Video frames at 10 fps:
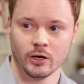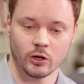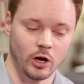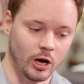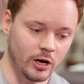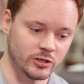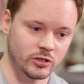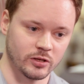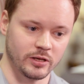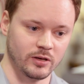
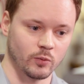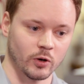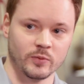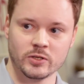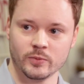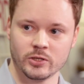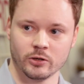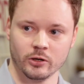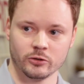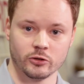caused the workpiece
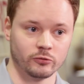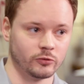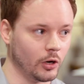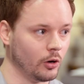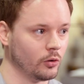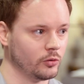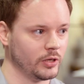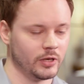material to erode